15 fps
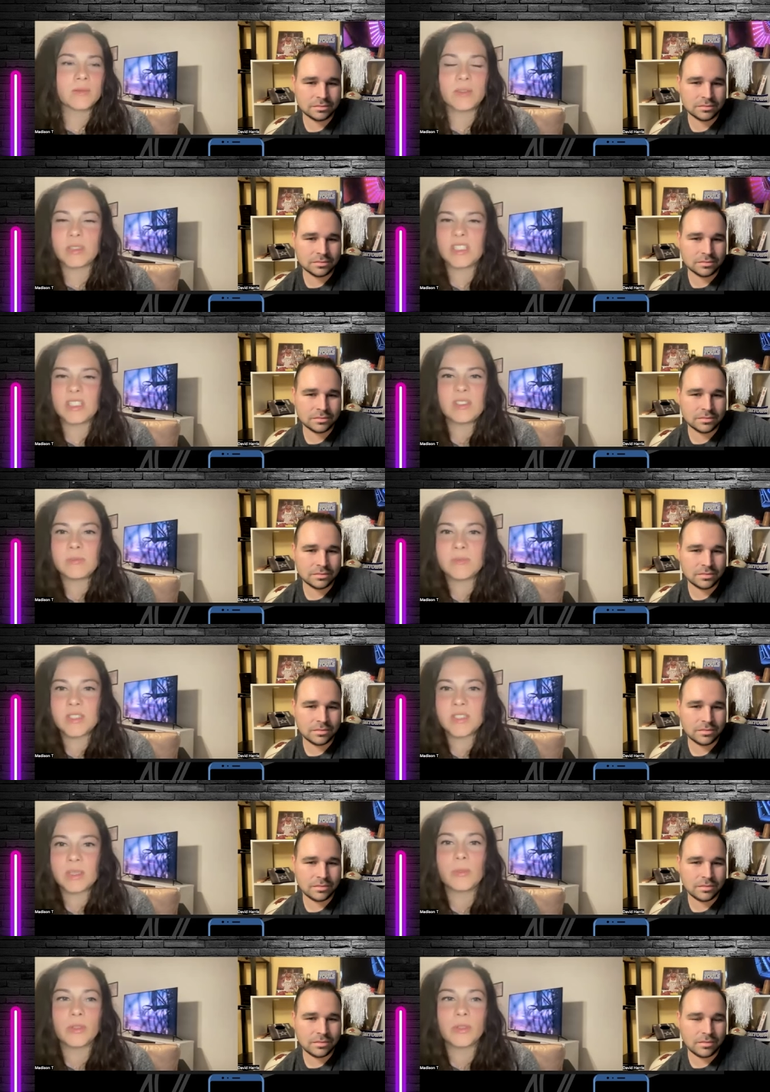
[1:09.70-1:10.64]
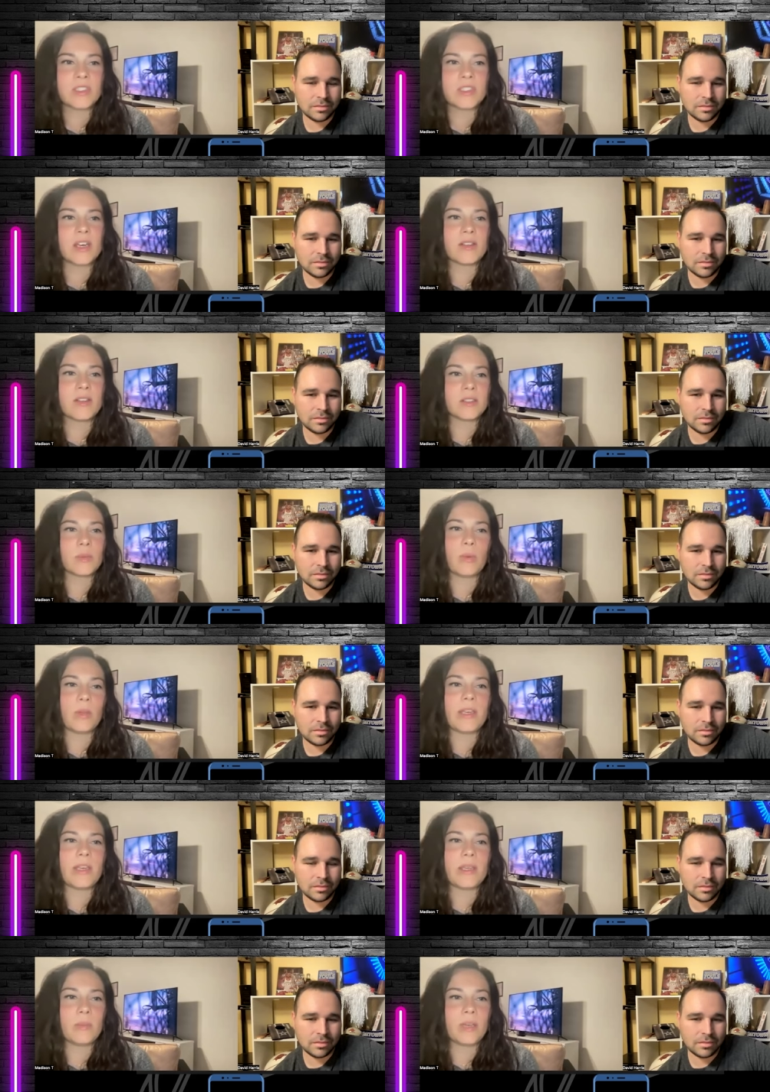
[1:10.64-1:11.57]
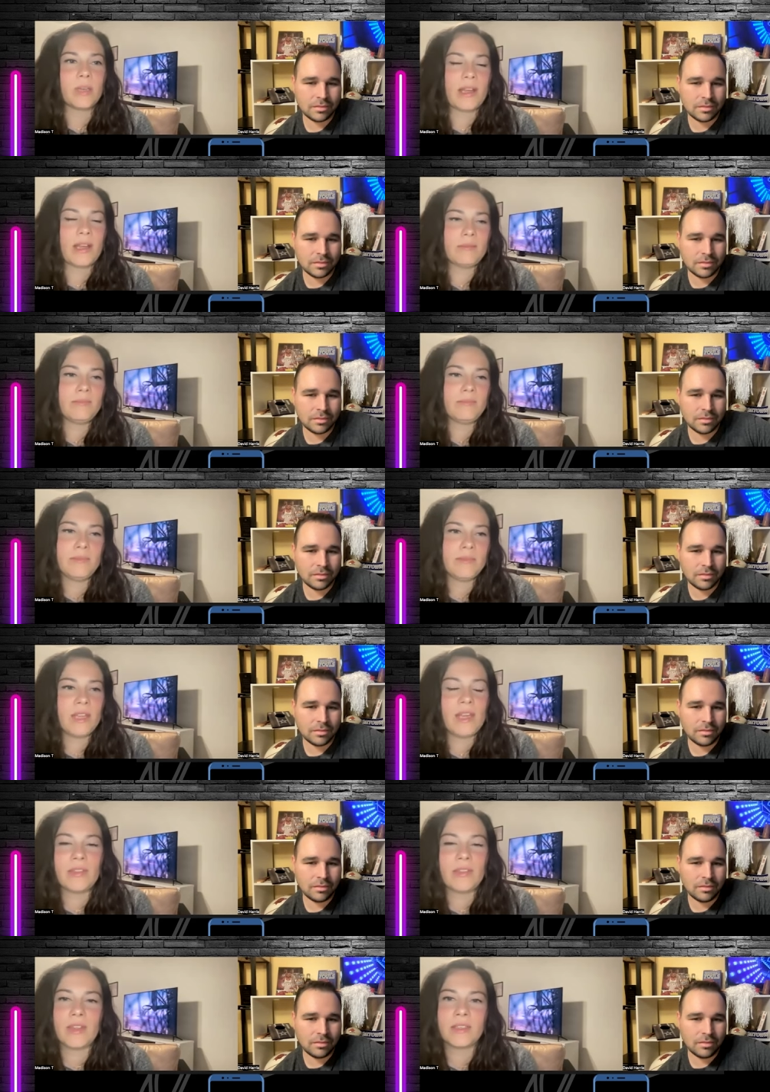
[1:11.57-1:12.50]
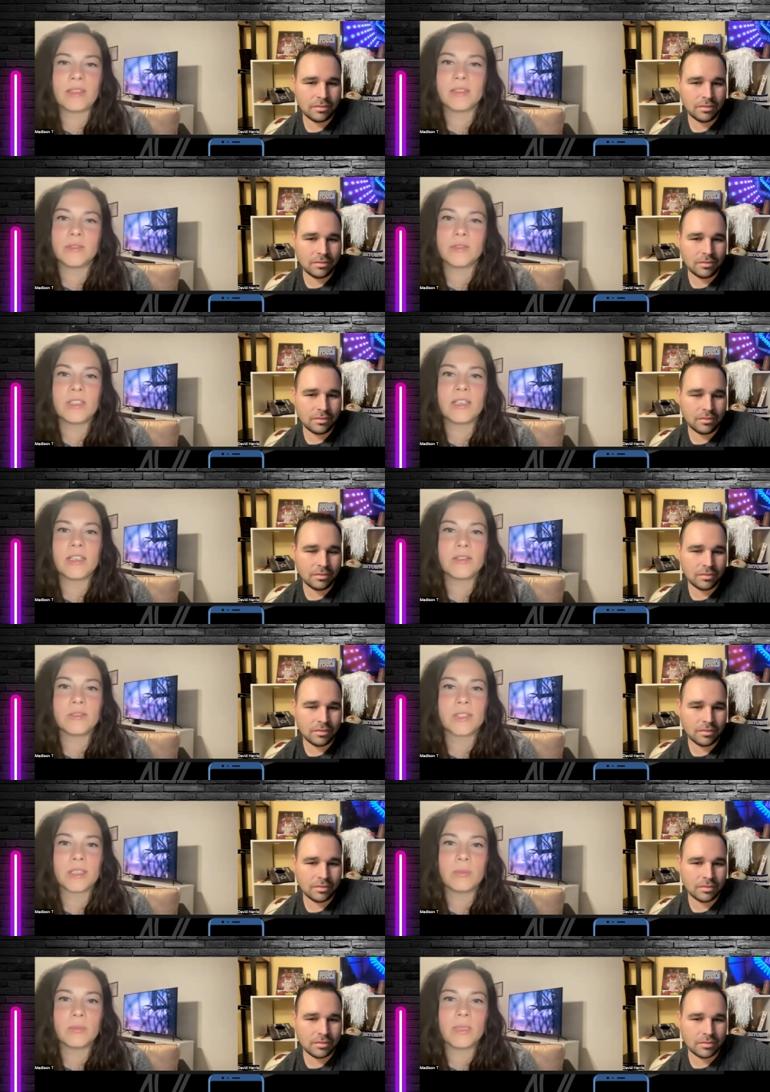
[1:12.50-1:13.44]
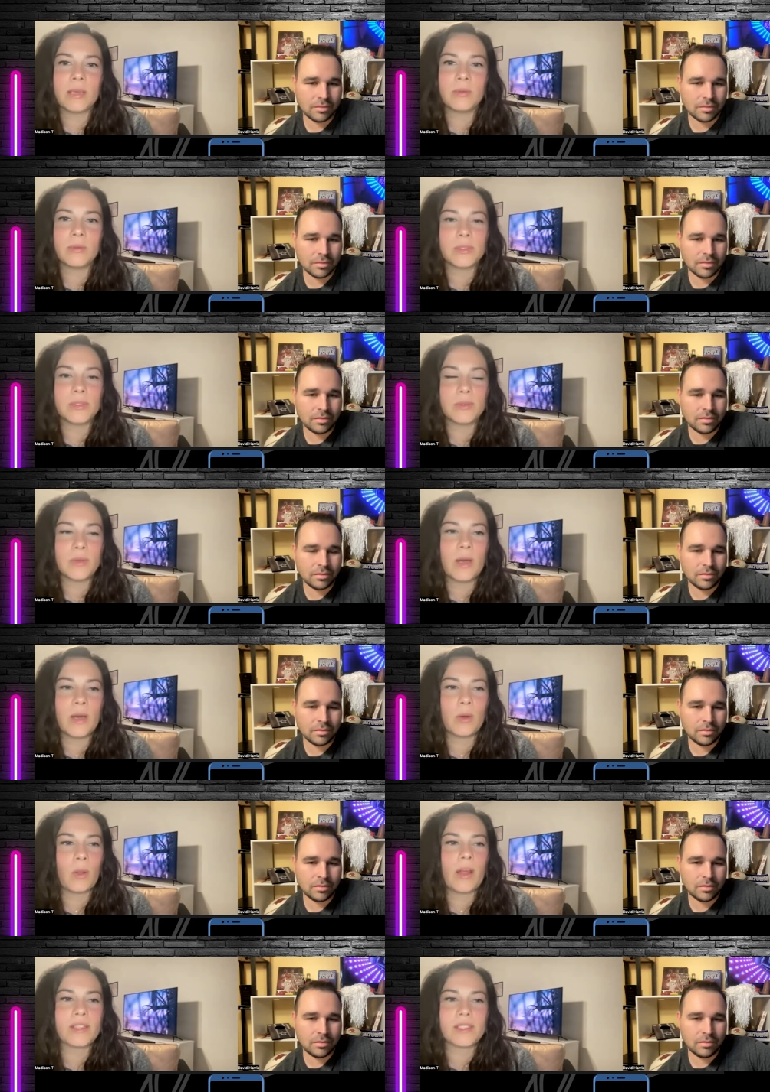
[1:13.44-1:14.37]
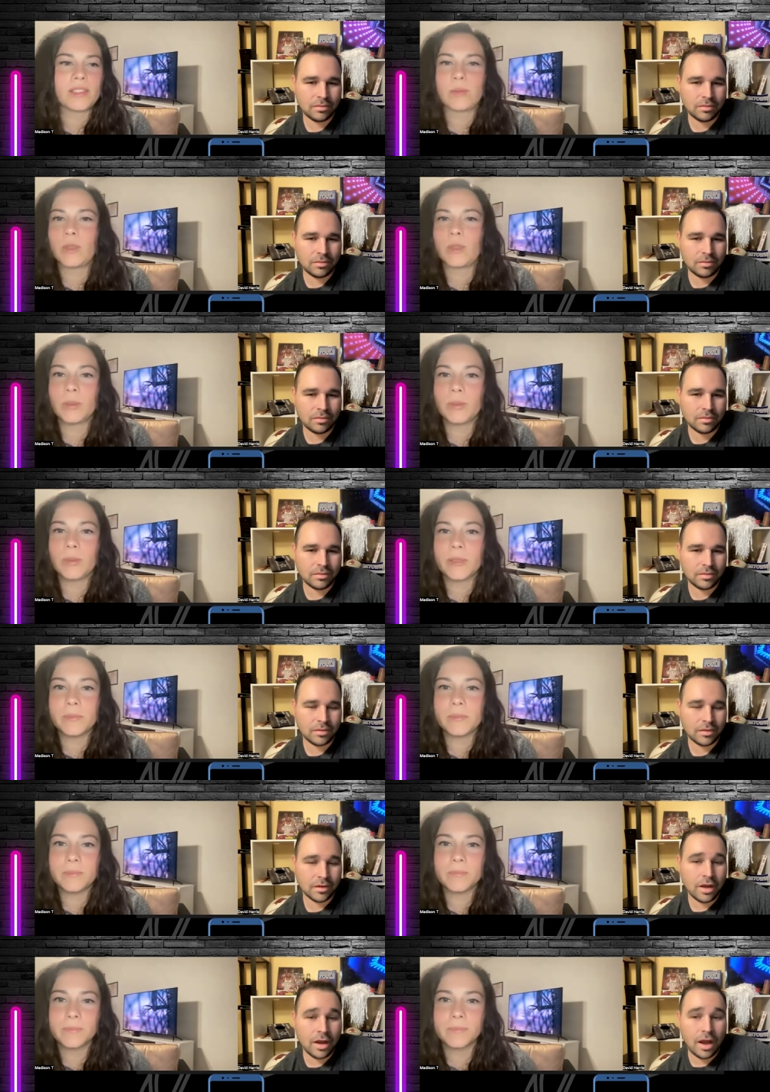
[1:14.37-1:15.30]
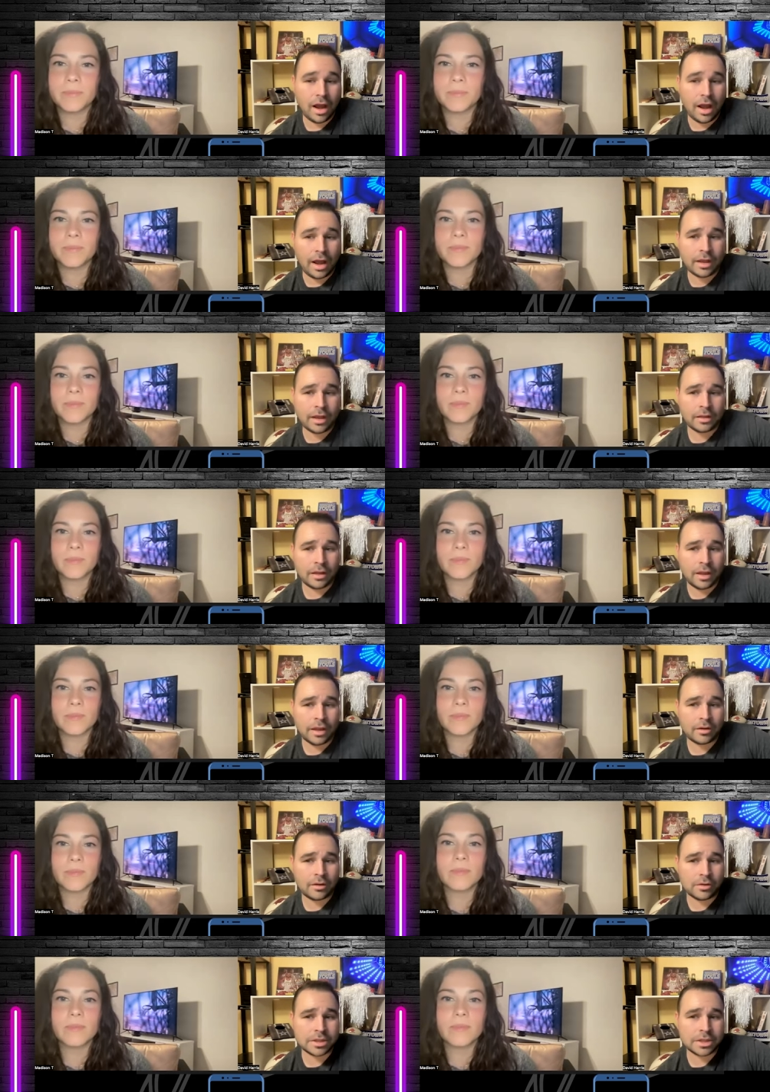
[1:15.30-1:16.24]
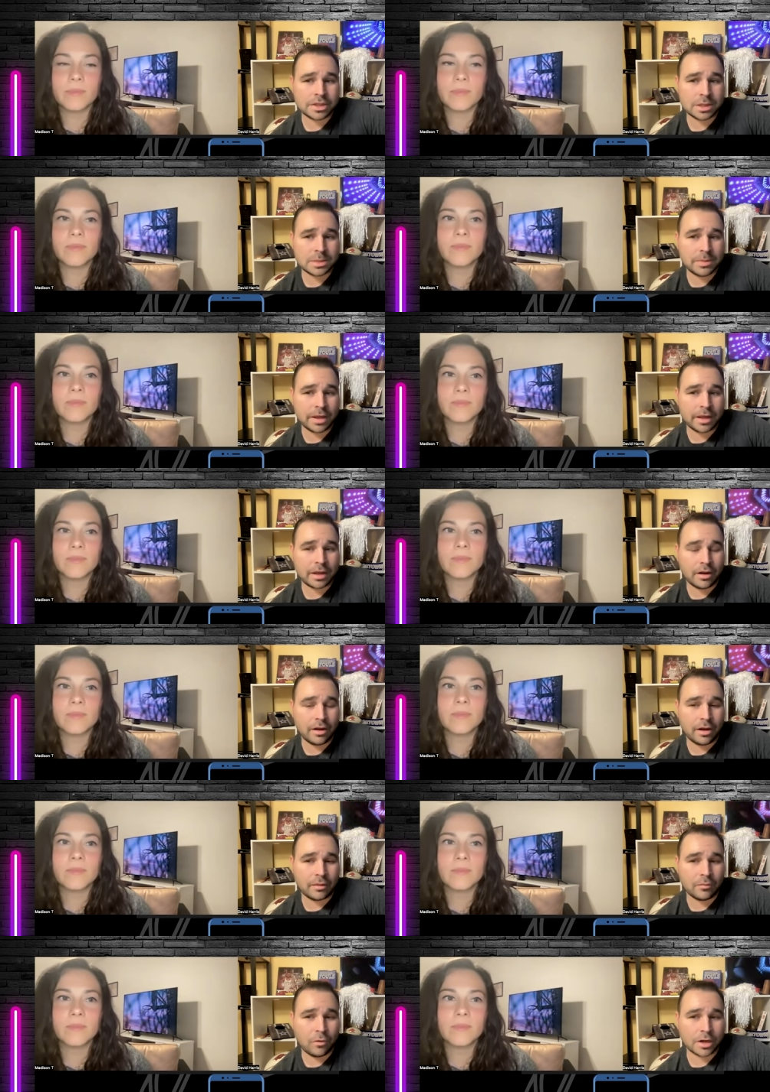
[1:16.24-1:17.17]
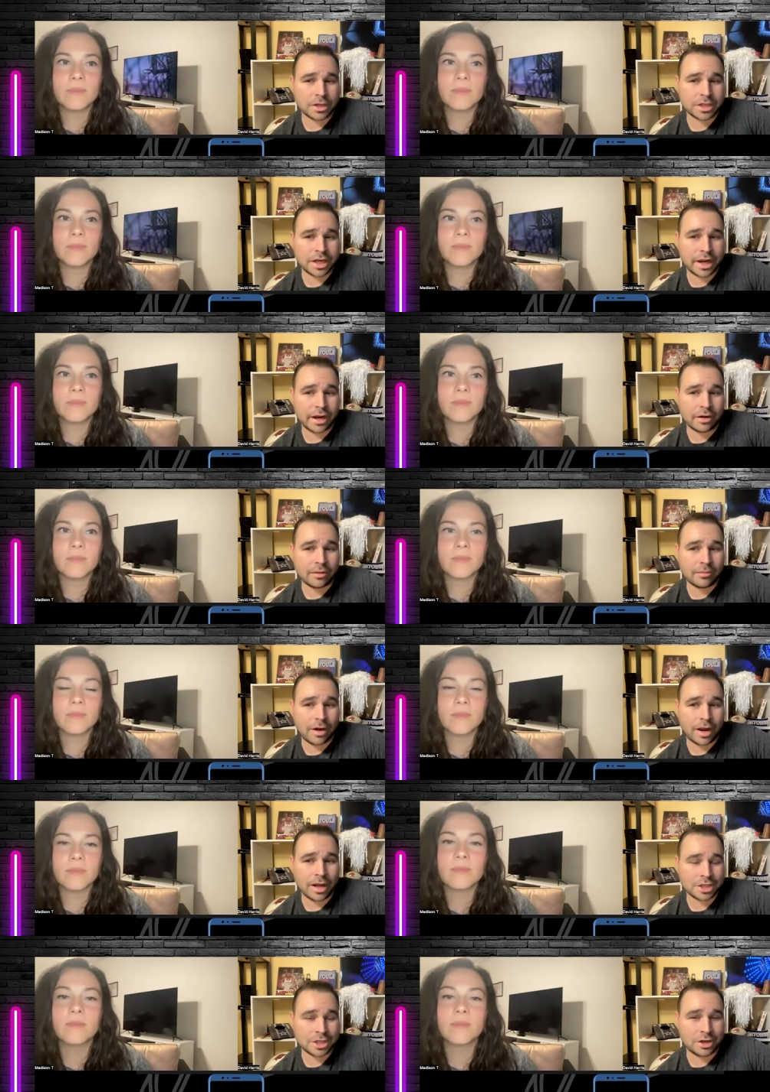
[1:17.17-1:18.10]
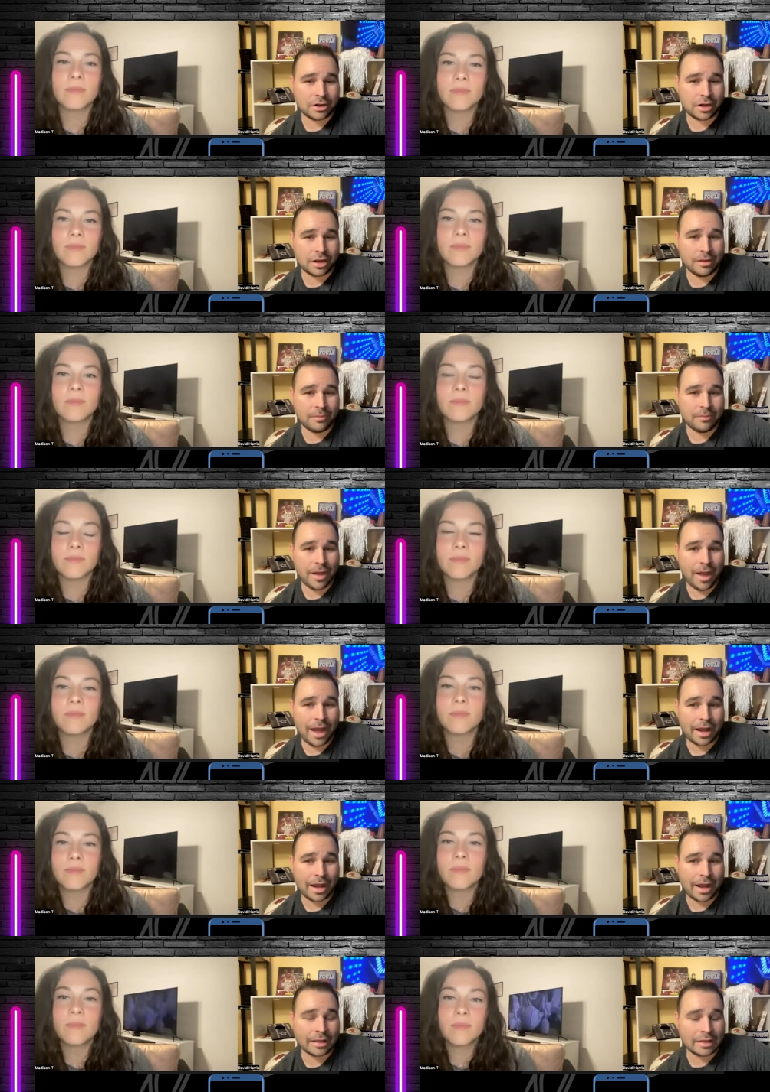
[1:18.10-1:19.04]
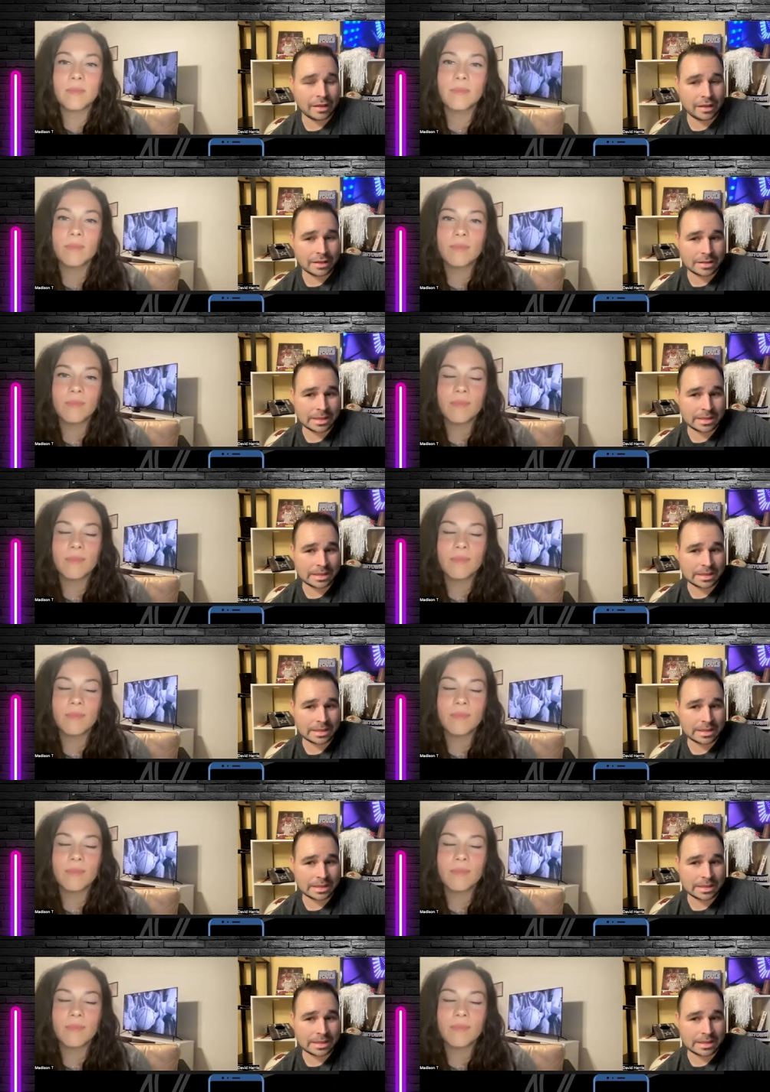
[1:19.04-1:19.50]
Speaker 1: the similar styles of play, but I, I think Thiero is going to be able to outclass him a little bit.
Speaker 2: I like Christian's pick on watching Aaron Bradshaw come back. I think it's